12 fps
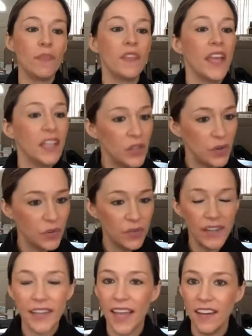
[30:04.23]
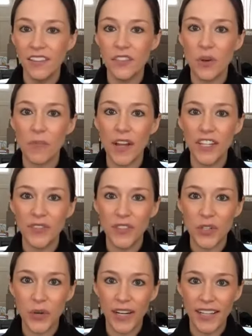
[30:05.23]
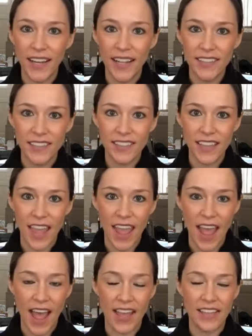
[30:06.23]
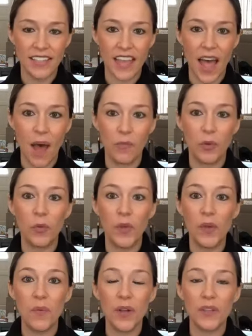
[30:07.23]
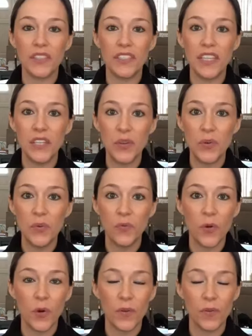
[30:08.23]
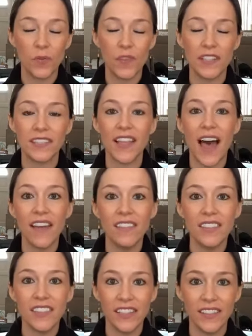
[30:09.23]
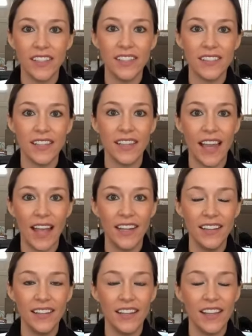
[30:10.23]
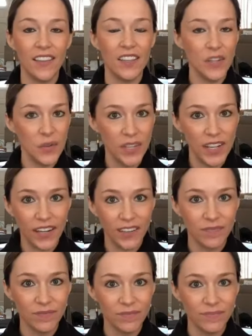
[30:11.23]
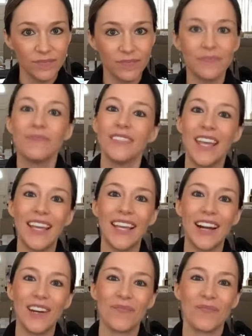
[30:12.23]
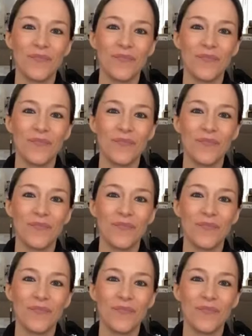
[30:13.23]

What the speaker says: Thank you again so much for joining us, and we will see you for this live series again in the new year. Take care.